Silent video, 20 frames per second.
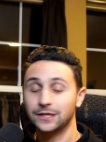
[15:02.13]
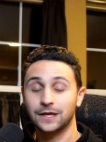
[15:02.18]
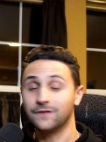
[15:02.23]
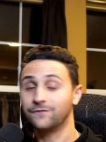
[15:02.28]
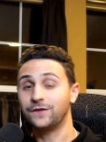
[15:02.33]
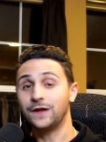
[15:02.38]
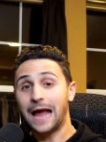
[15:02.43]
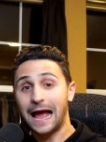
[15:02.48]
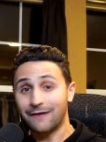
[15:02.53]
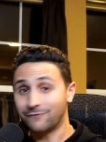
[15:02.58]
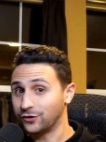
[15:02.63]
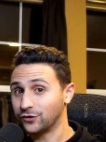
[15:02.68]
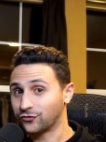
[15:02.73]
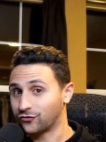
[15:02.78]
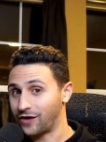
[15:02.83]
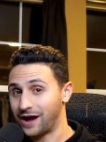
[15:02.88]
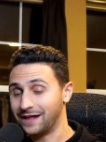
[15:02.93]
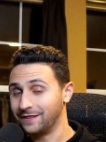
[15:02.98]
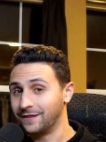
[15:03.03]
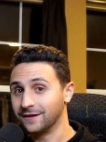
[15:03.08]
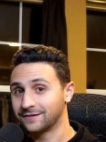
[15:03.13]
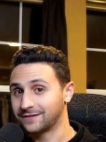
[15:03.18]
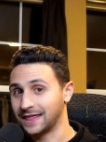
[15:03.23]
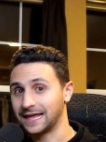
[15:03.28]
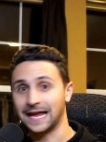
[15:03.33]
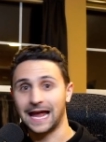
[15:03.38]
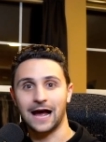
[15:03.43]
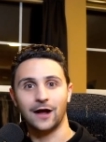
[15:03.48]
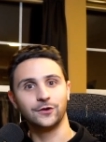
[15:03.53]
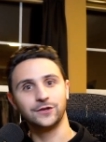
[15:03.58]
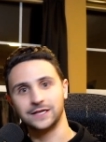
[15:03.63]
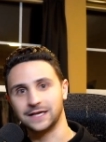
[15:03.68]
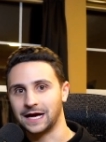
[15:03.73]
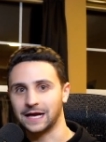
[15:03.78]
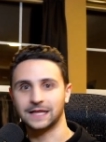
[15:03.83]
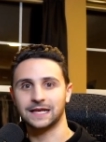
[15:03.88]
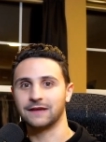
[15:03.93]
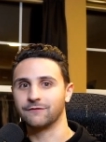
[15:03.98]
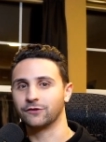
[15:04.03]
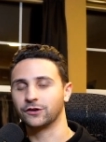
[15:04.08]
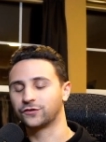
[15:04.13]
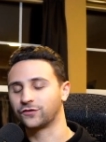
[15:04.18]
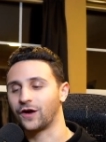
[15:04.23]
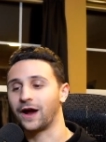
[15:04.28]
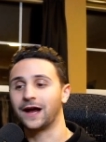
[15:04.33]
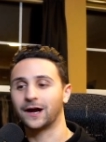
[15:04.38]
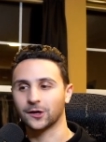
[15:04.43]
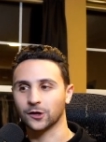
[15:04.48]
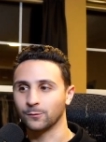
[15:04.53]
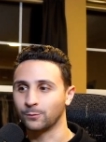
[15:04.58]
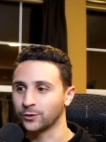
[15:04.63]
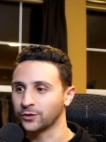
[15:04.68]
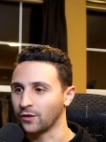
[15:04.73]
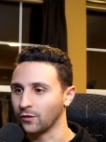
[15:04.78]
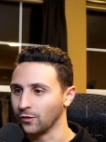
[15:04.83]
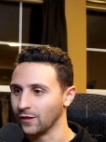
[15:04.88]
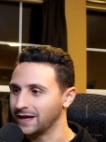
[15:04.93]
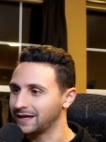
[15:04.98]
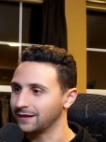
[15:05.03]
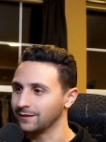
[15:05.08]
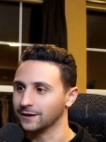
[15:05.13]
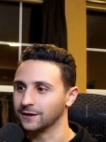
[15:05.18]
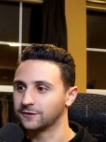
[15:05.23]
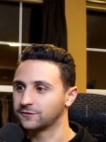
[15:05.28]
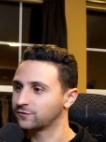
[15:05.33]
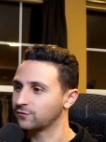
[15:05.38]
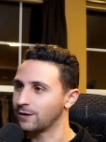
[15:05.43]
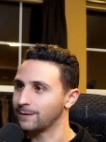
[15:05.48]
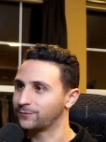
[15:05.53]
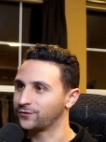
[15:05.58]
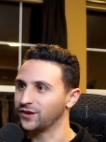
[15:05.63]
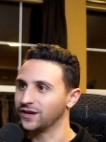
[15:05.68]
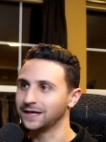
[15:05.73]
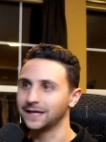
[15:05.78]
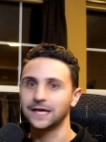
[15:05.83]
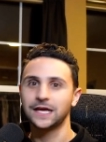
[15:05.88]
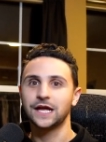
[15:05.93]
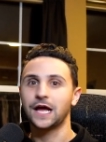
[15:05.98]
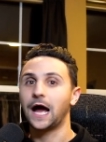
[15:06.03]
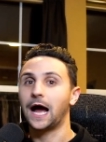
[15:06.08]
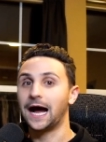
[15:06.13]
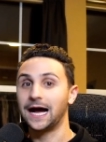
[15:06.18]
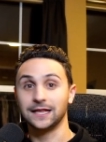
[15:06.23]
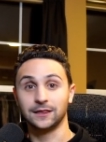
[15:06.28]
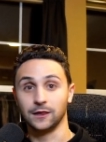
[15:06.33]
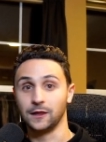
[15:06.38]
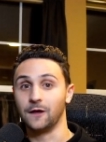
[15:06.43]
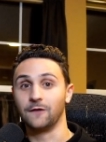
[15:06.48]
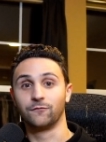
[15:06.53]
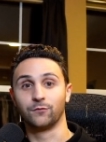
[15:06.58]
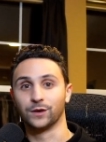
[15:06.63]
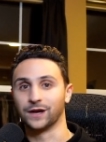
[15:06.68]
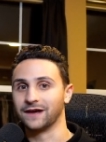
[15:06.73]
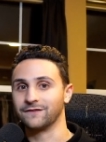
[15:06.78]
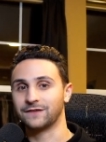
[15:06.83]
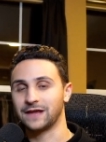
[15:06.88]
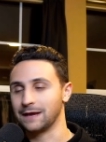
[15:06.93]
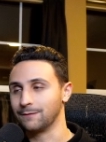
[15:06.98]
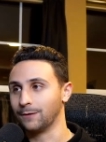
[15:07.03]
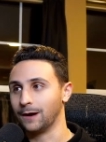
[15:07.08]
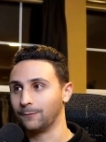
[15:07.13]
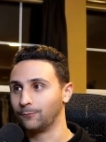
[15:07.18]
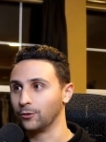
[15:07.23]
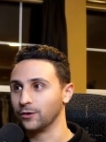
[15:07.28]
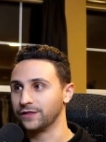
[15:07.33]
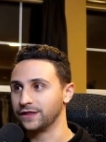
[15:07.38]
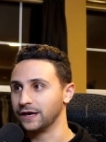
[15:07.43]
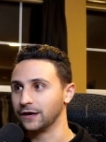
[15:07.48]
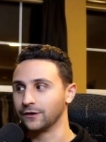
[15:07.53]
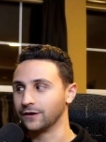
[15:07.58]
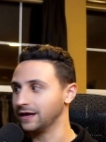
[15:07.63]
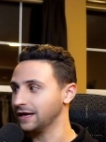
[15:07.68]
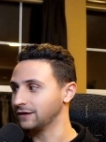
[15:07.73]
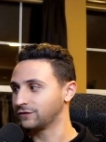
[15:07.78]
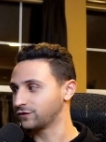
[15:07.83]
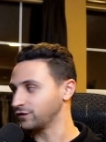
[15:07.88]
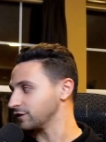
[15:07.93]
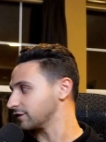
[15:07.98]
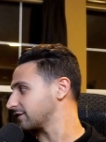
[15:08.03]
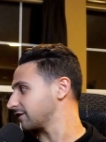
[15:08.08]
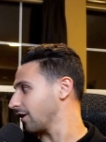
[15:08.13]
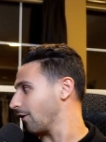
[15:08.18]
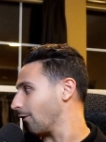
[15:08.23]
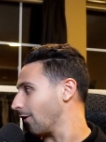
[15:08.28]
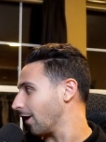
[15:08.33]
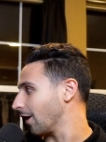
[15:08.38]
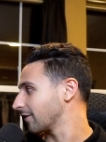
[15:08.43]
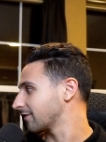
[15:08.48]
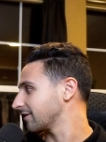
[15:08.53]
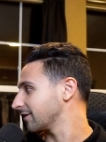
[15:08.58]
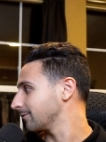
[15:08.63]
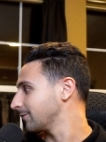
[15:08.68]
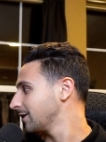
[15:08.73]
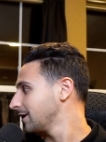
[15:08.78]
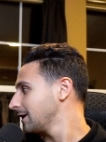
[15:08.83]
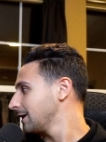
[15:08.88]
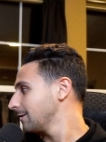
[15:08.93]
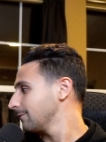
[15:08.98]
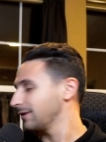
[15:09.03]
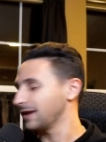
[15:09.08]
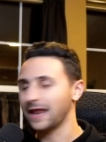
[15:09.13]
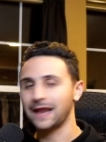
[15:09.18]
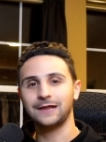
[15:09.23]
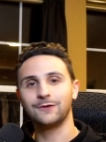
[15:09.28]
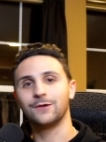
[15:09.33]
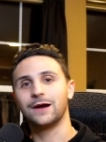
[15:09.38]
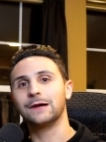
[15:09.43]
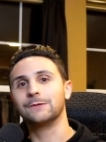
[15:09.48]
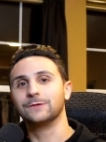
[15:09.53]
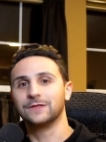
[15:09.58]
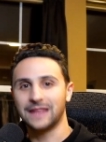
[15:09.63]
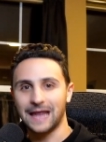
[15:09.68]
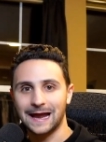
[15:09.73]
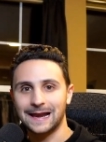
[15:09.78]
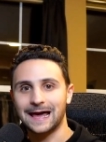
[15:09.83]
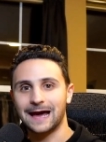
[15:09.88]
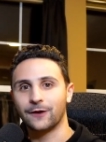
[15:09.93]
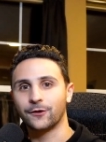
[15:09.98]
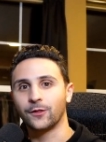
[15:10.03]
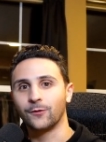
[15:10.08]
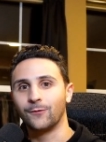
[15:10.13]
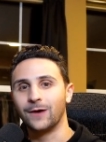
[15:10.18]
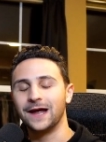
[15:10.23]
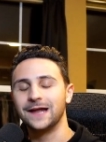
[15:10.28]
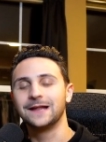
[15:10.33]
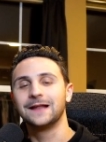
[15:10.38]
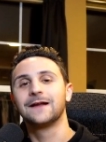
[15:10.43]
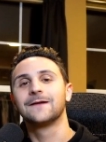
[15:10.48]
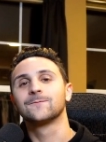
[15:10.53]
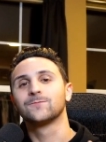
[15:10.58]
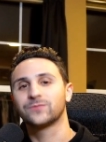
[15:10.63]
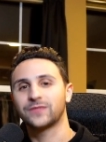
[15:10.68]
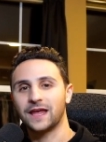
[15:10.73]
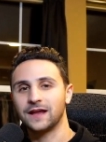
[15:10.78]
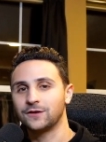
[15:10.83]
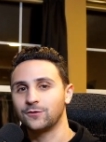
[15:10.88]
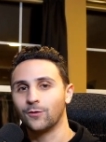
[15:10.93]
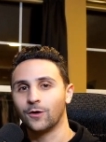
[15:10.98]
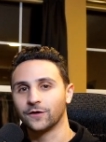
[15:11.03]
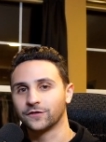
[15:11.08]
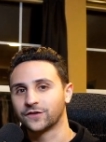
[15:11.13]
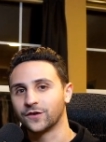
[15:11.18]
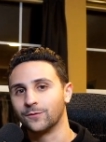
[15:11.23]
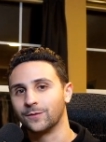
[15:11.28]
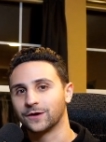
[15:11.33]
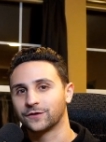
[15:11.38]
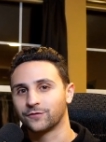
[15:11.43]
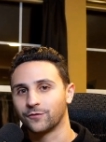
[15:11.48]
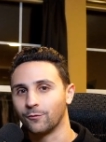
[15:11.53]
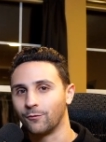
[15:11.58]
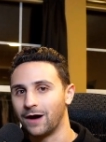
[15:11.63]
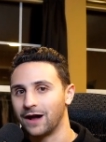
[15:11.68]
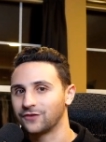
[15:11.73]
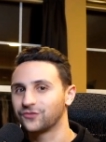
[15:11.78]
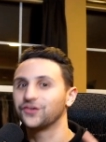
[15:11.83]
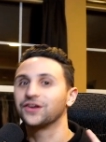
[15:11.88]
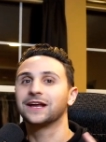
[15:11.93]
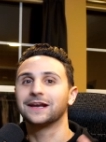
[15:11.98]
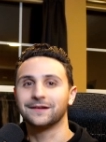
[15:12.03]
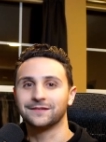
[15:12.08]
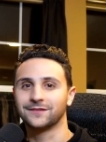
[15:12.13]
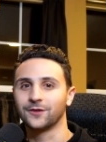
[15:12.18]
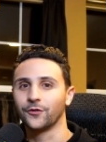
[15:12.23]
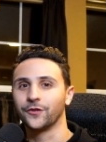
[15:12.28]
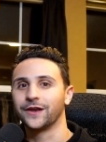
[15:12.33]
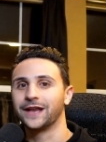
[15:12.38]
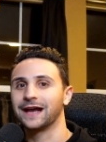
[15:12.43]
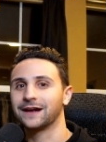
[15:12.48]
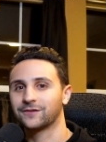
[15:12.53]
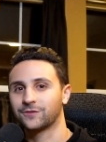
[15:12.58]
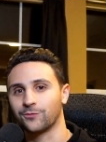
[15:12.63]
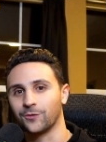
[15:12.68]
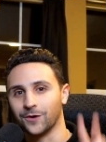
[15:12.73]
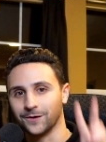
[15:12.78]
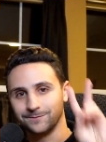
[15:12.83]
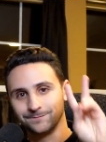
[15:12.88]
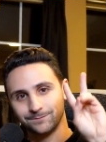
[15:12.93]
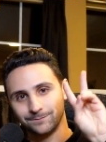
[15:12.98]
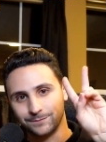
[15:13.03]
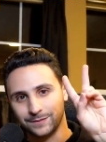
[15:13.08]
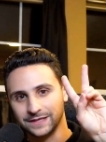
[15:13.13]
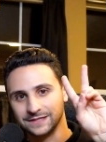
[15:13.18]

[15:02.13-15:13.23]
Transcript: you haven't tried this thing out, you got to give it a try. I'm going to put the link in the description. I love what I've came up with here. It's just so awesome. But anyway, with that out of the way, thank you all so much for watching. And until the next one, peace